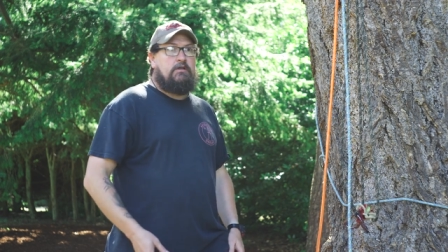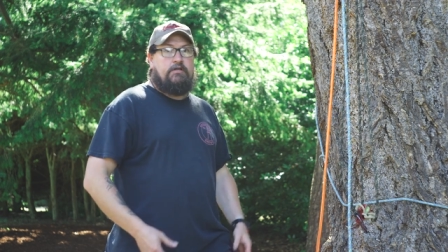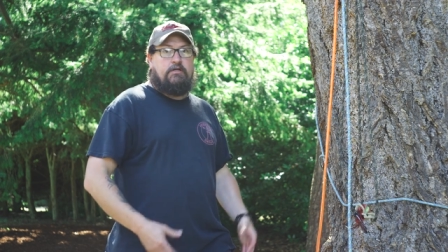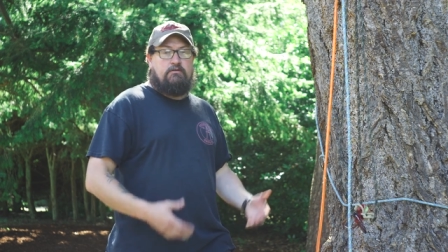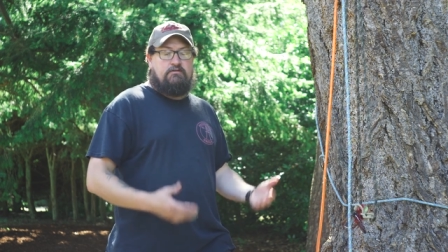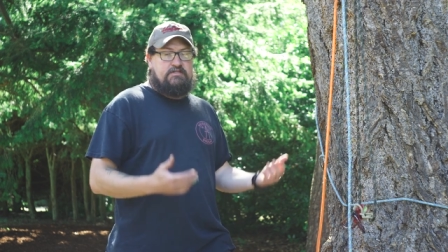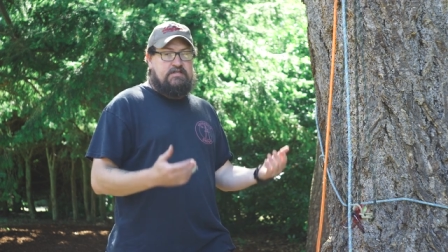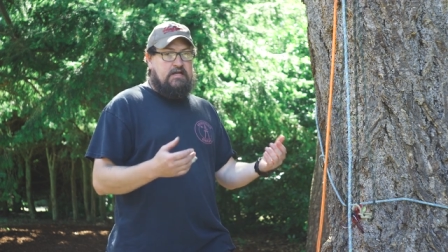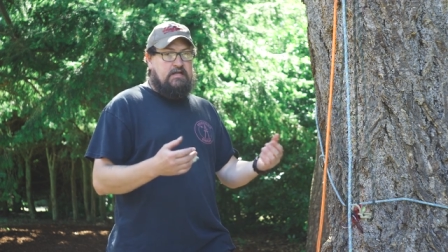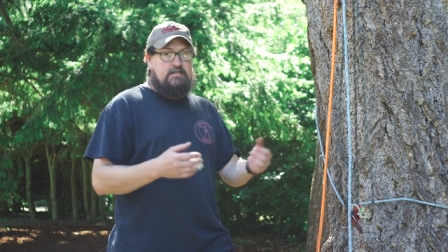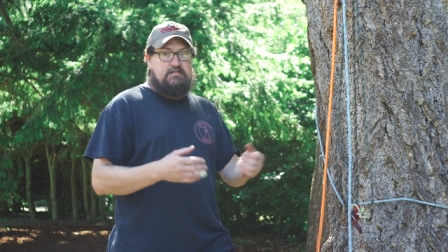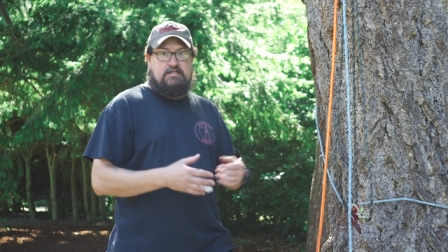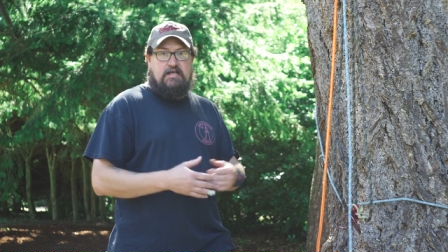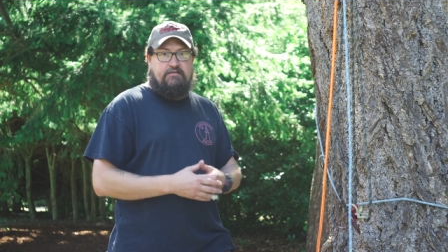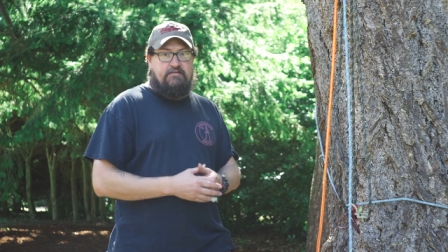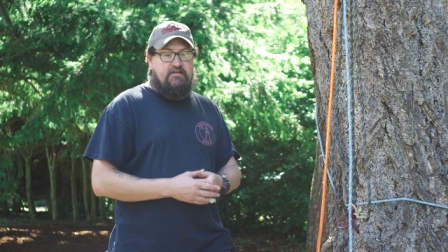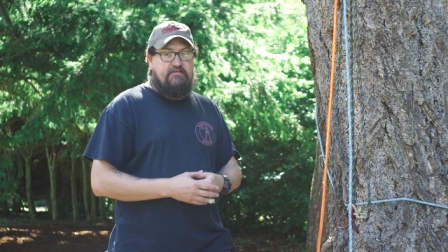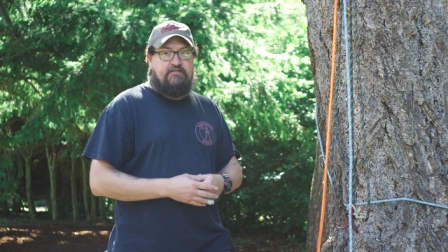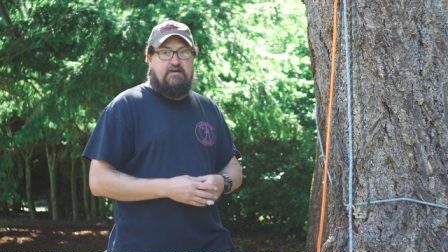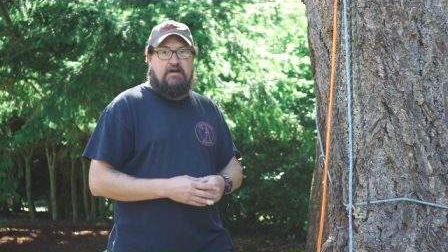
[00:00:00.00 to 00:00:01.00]
you know, 10,
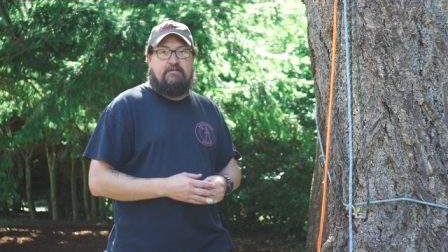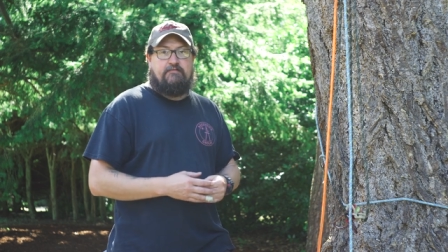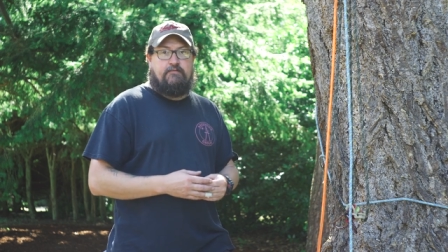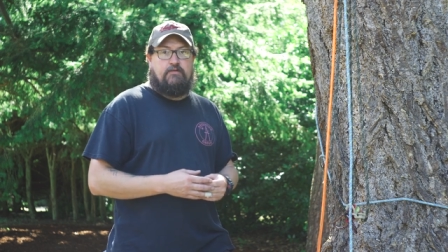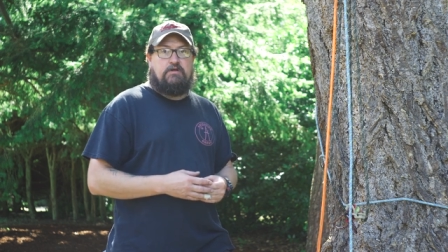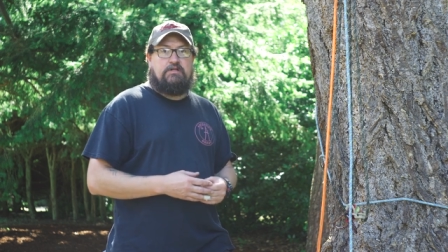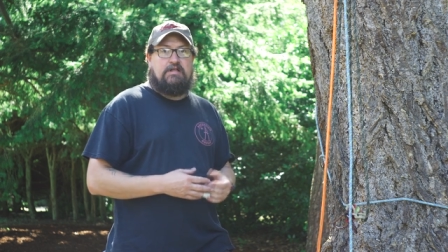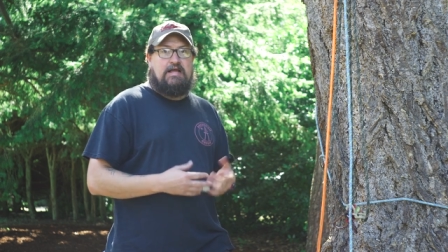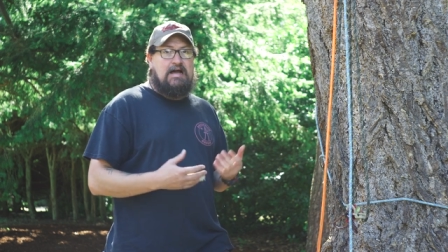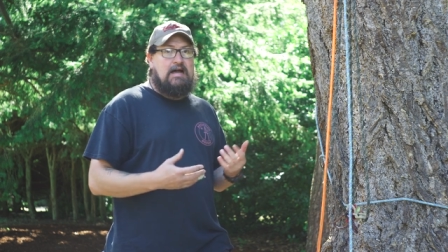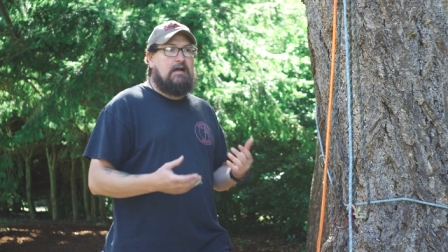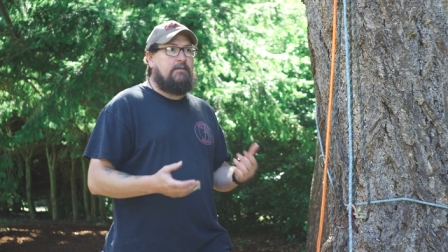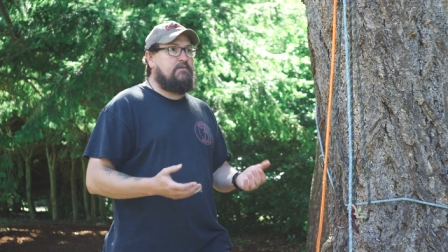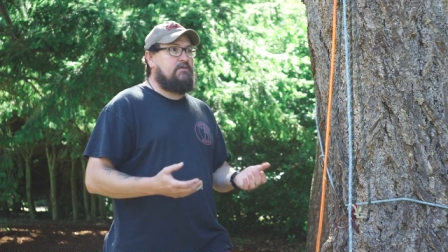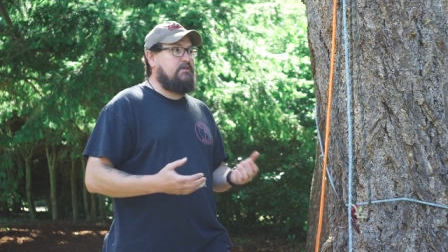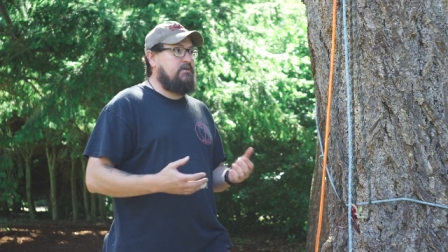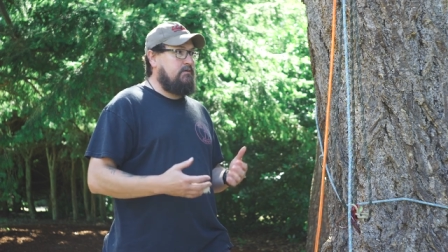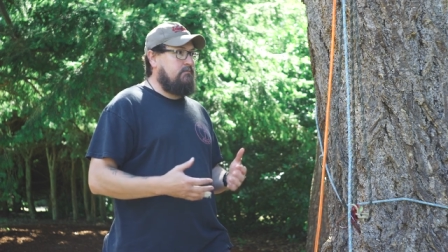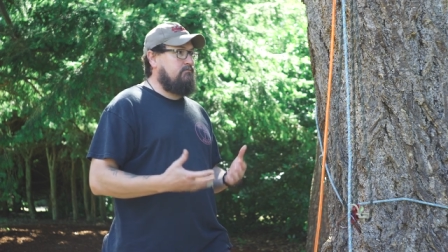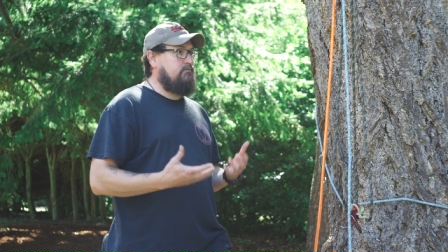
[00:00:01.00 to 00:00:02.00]
75 foot
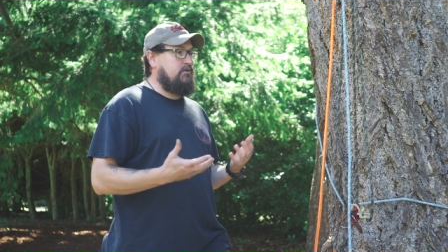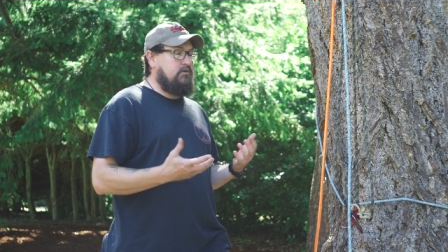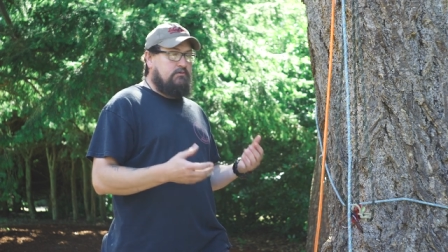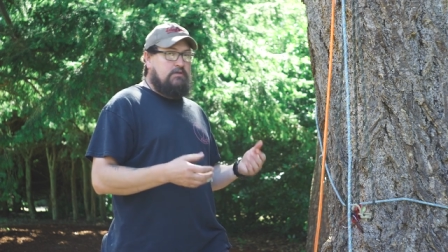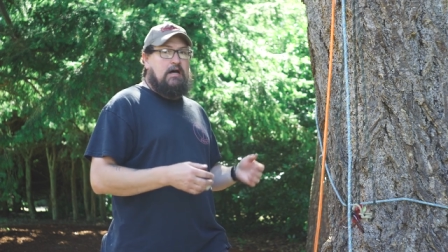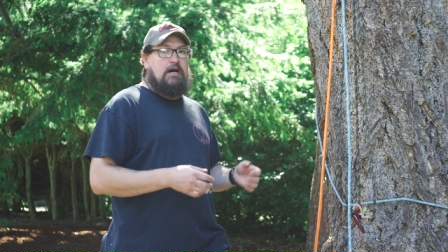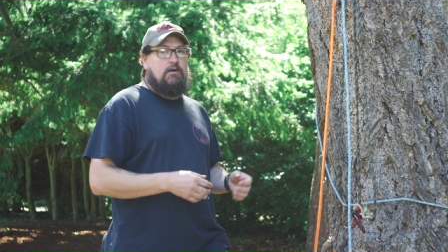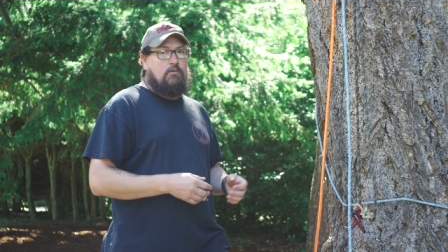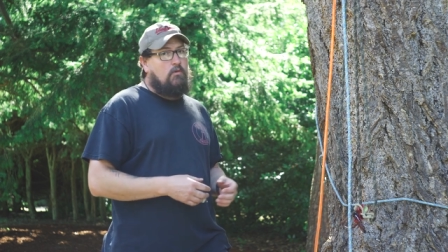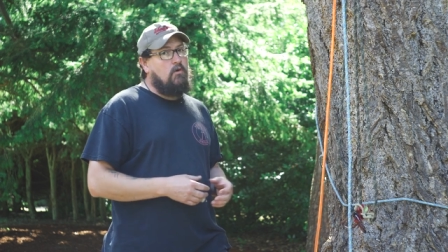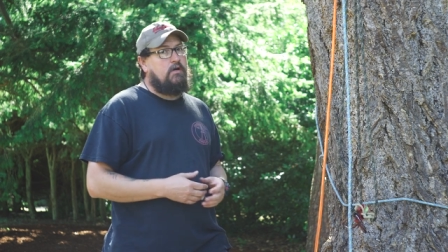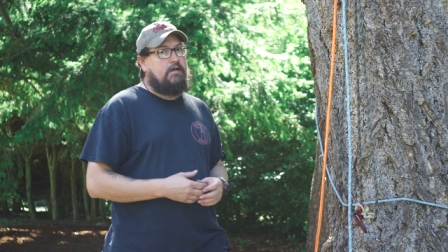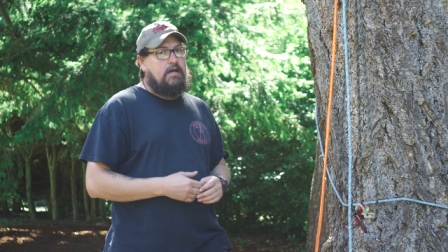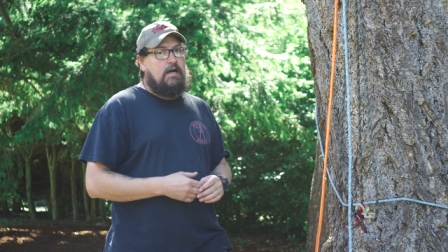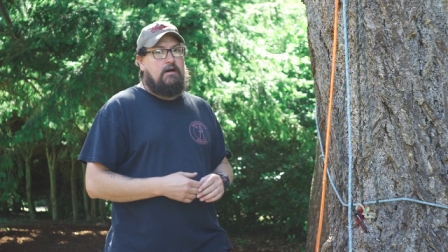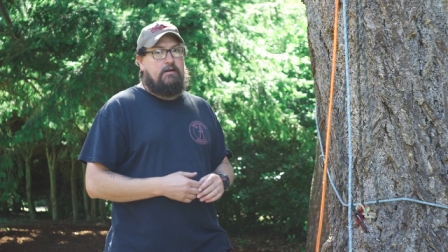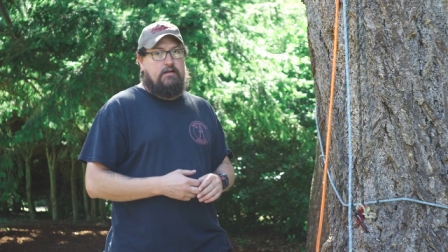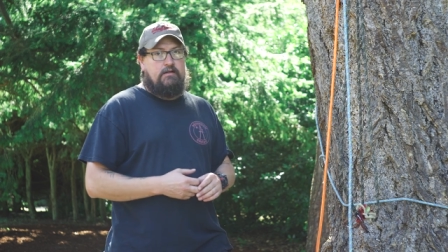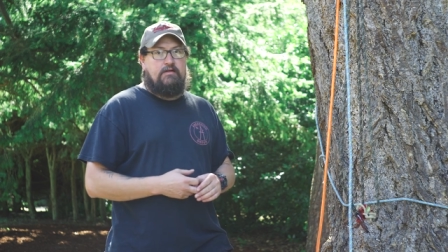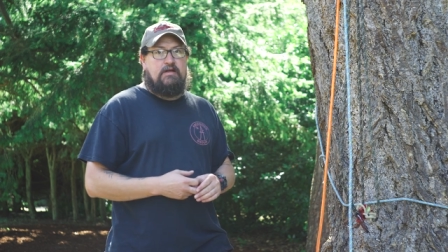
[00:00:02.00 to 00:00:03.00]
laps, you got a
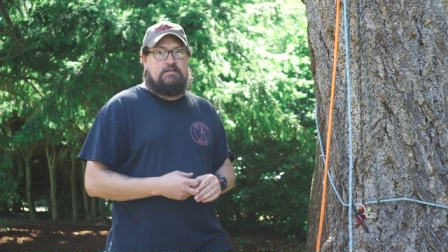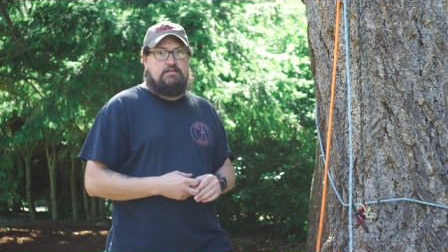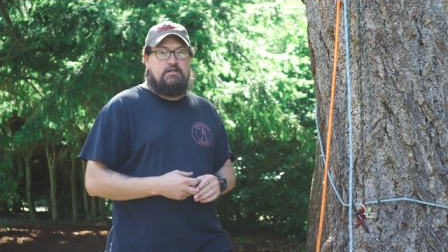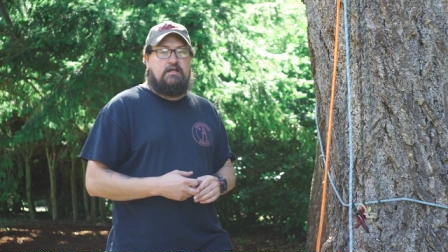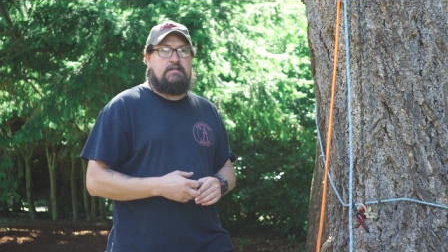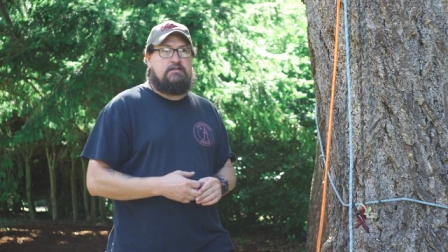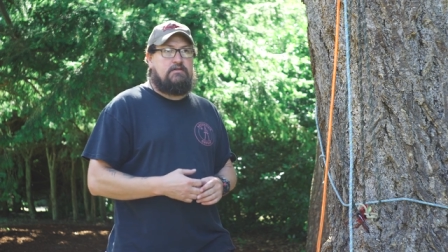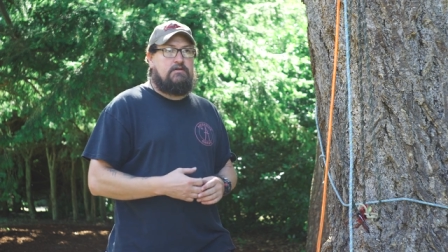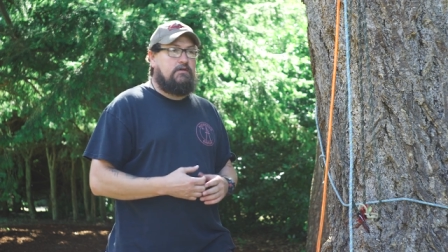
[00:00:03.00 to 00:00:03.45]
workout in. That's, that's